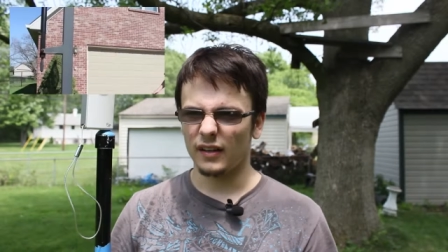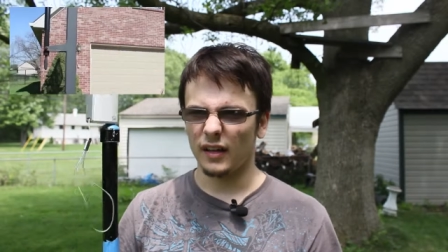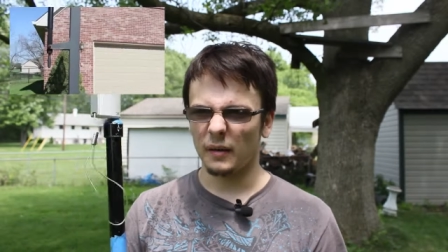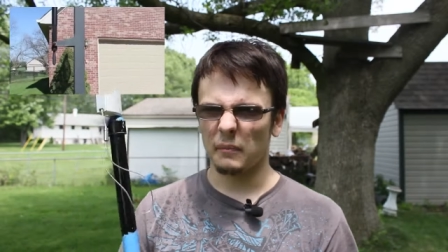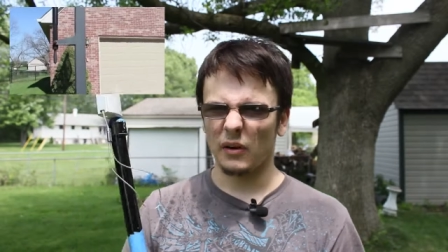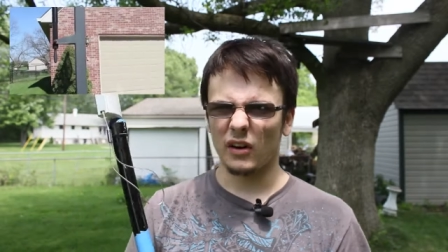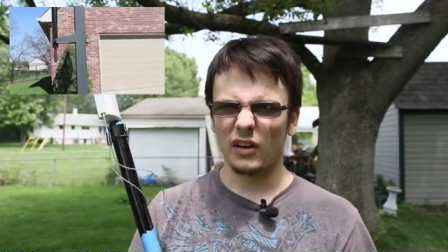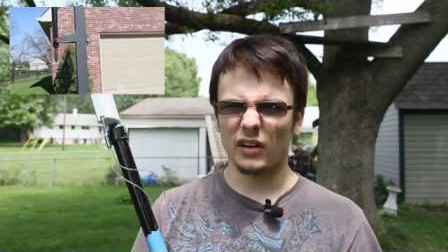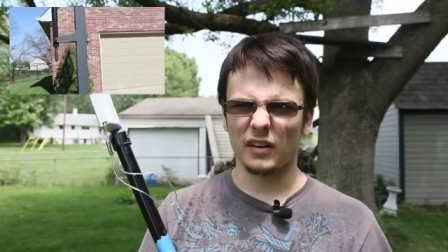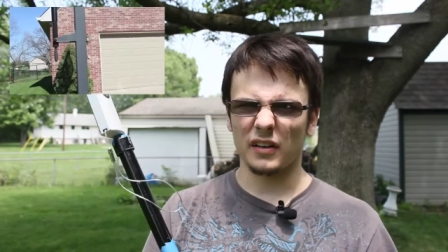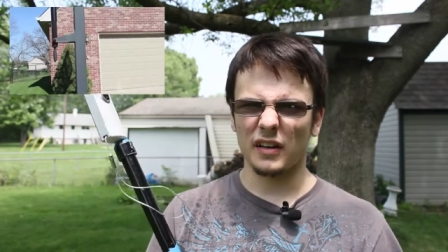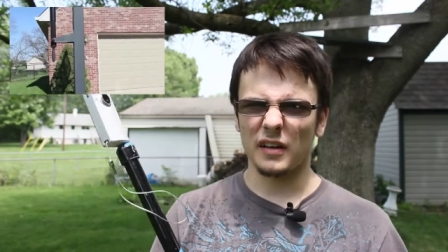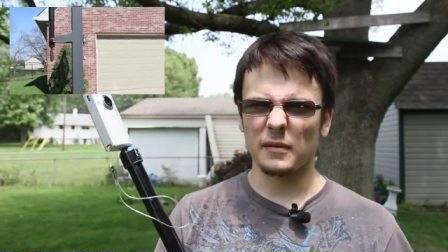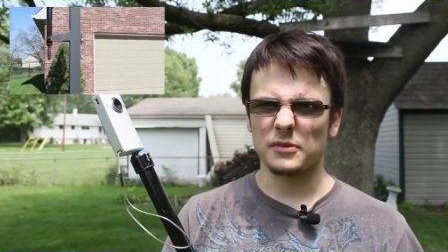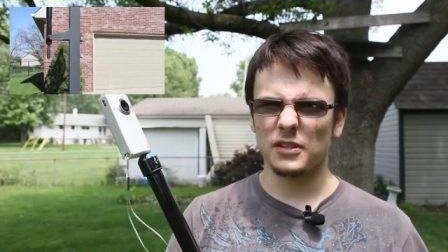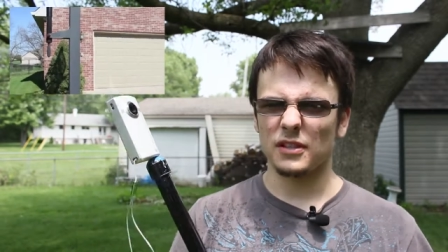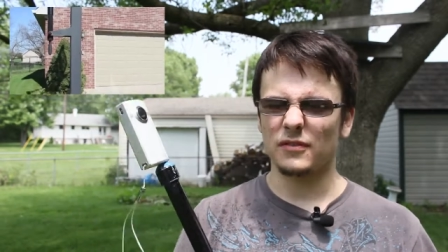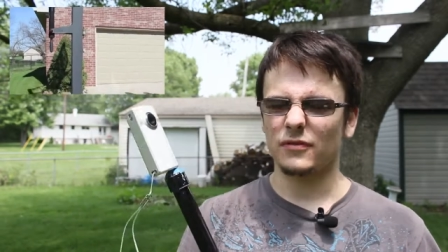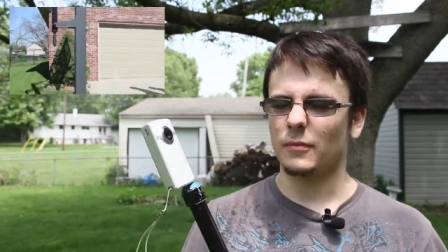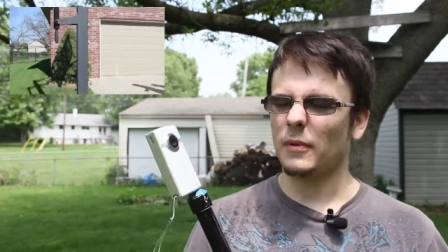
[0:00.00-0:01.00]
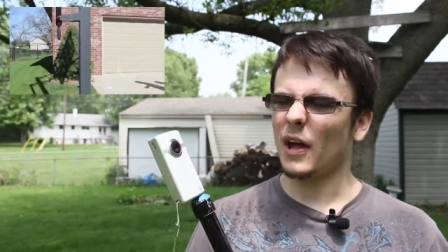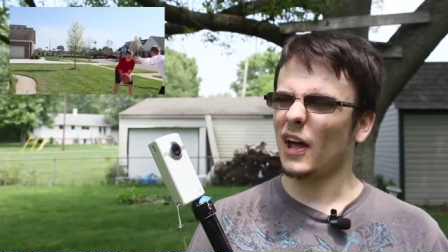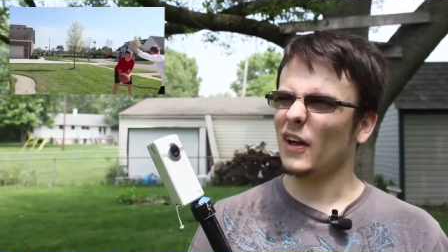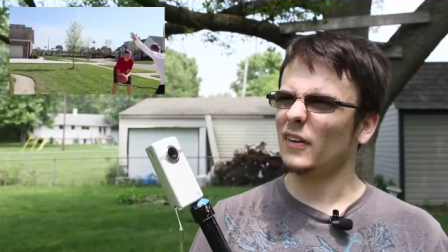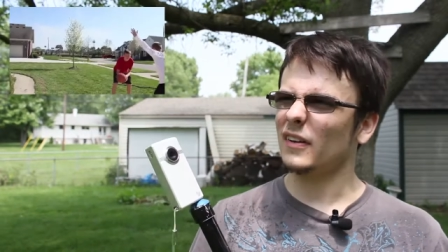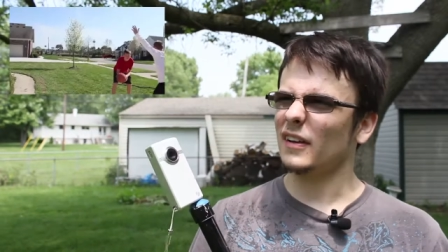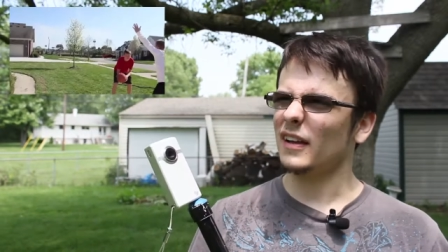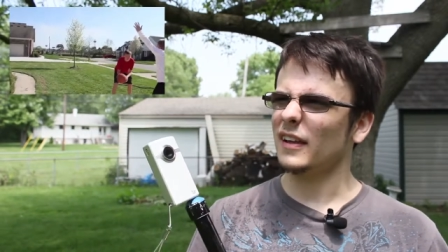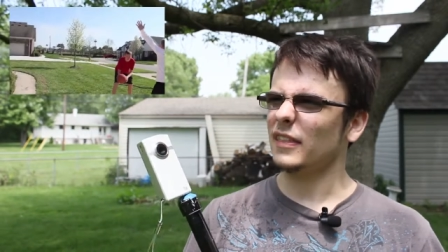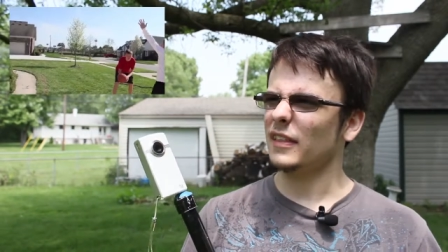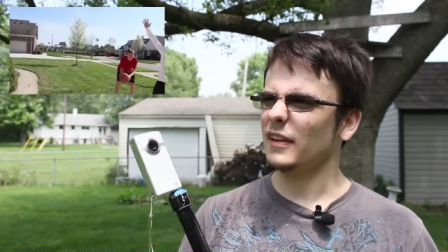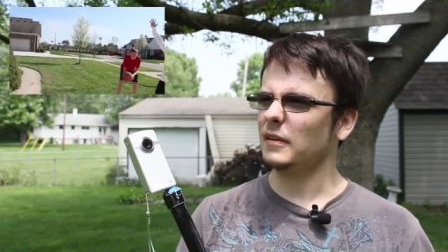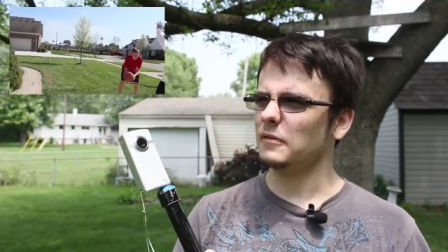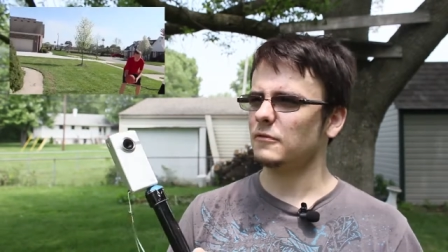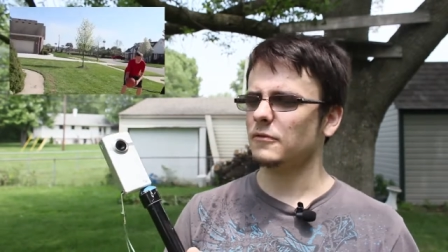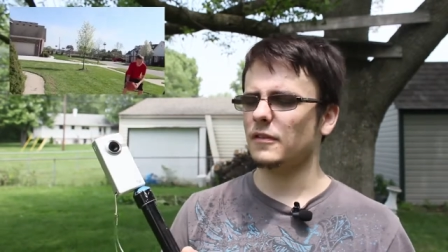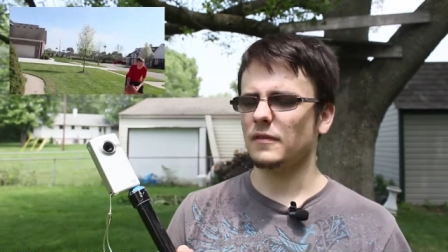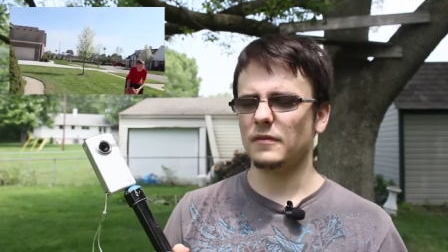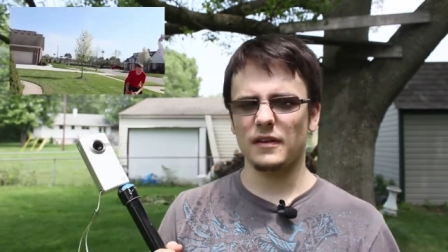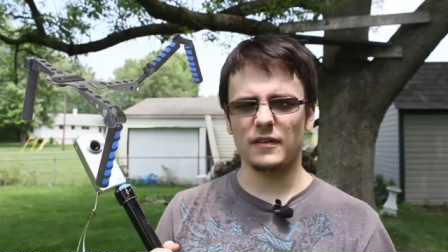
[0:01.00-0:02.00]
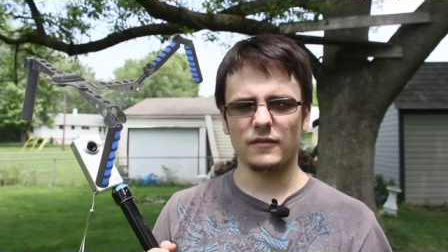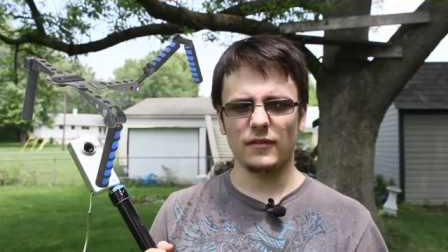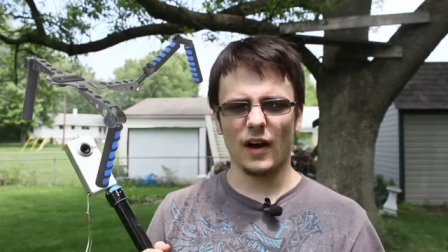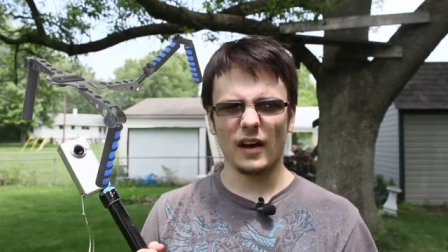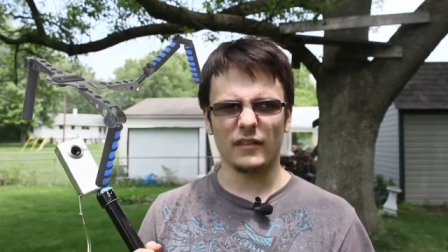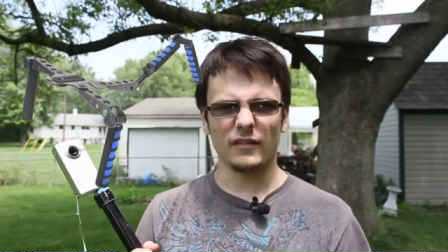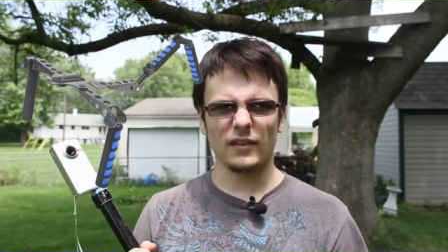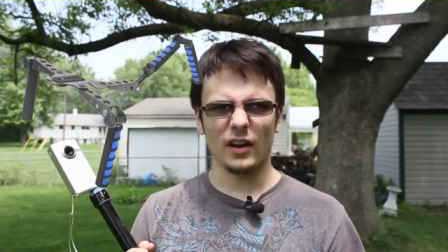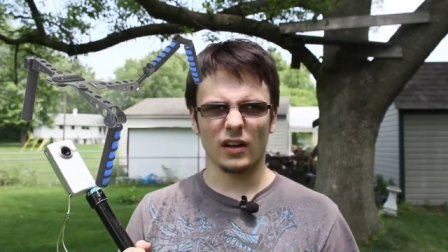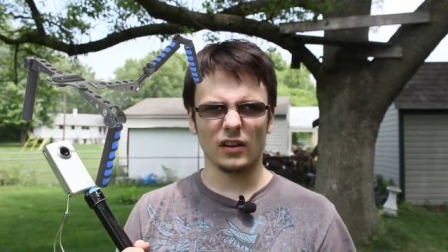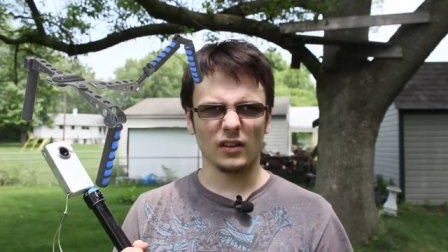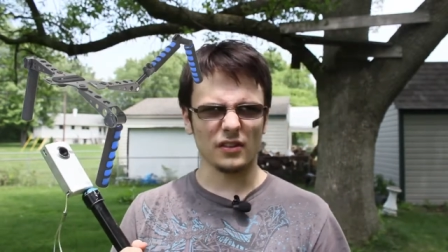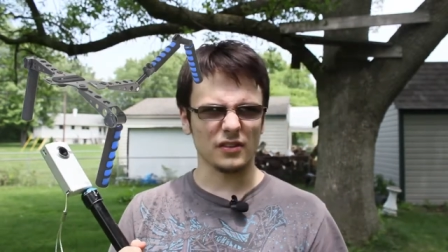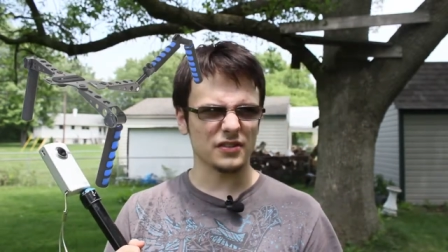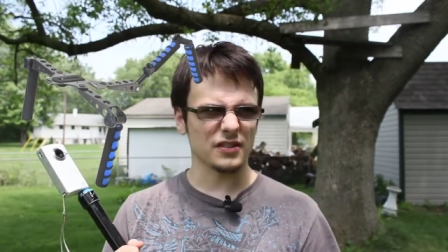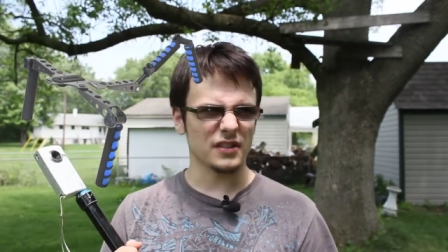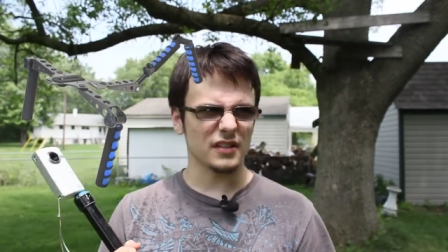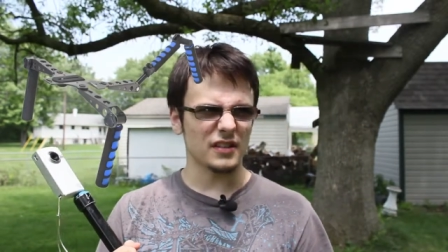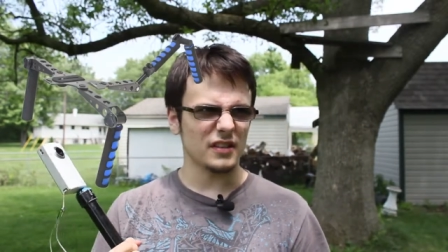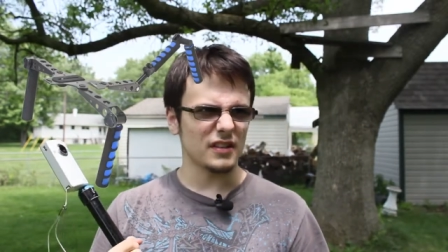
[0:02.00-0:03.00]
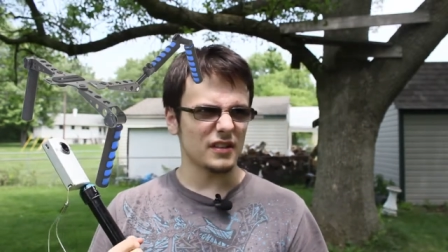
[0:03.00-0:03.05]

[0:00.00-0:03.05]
I bought it on Amazon for about, I think, $55.